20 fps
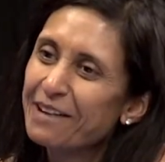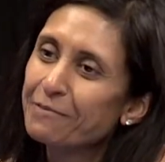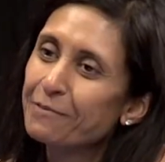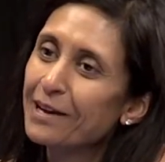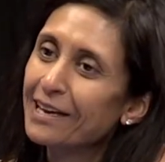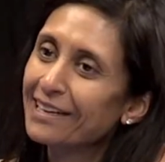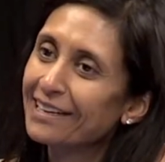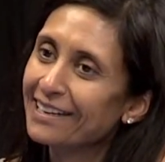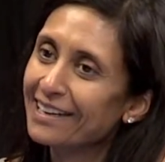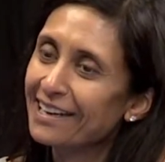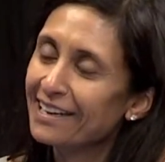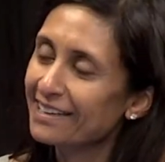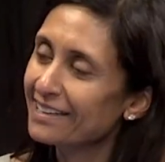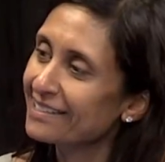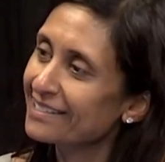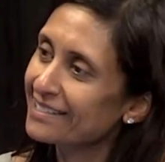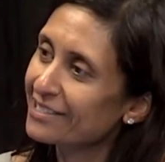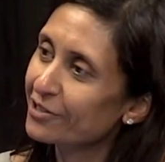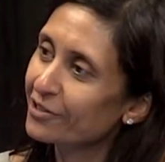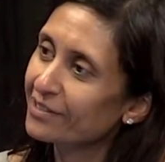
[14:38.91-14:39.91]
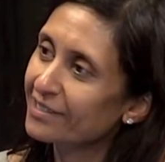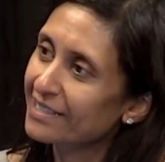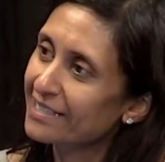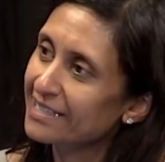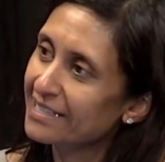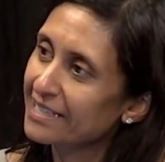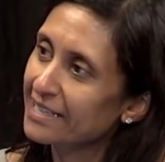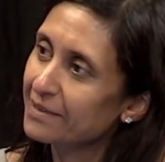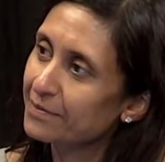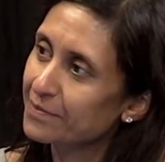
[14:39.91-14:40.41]
But it
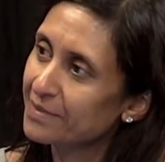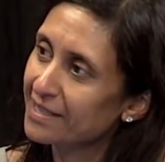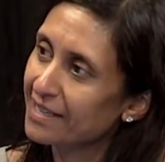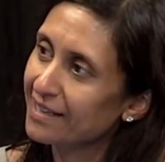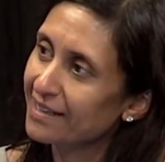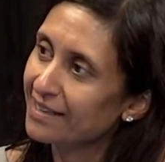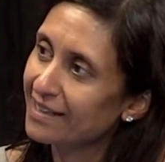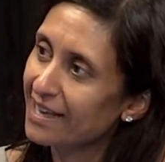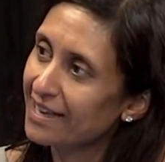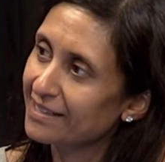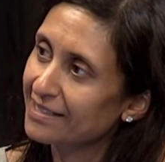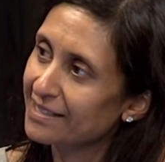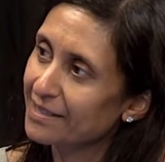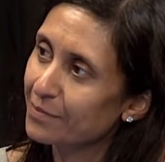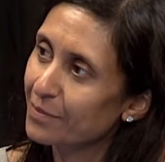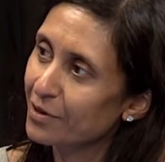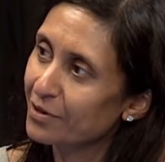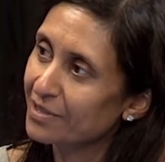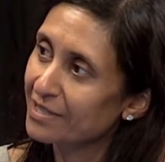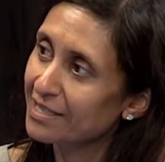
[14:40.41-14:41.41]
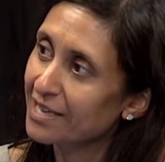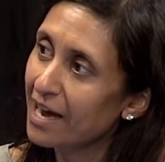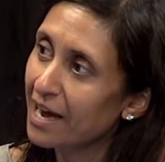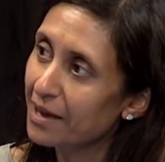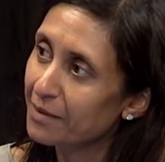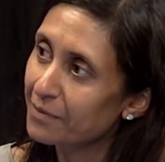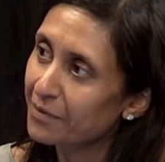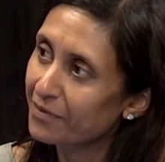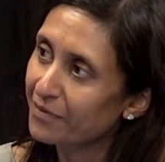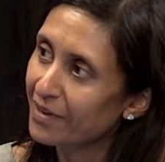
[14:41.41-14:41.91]
certainly seems that that's the most
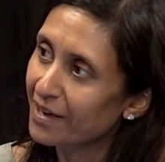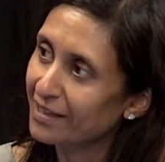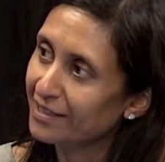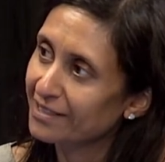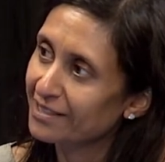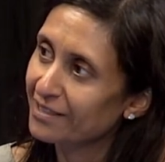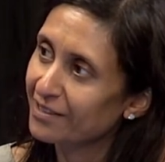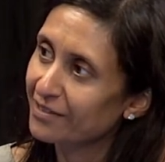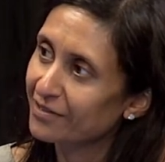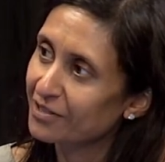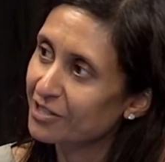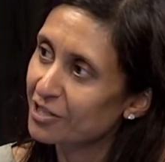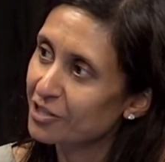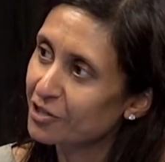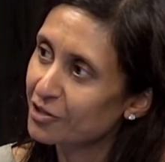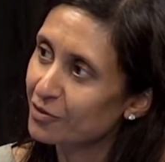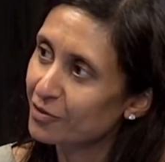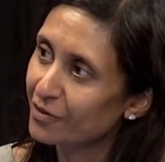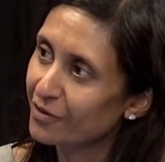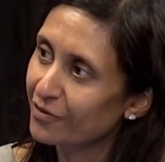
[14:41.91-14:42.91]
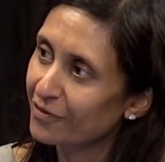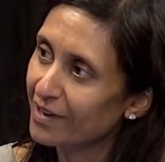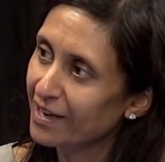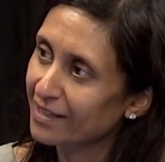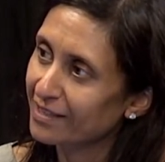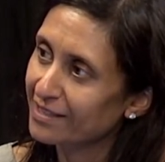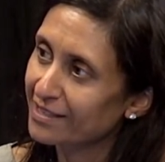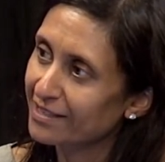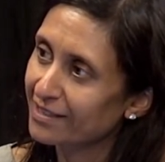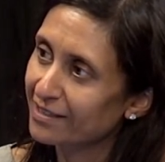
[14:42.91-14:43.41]
time-effective, tissue-effective,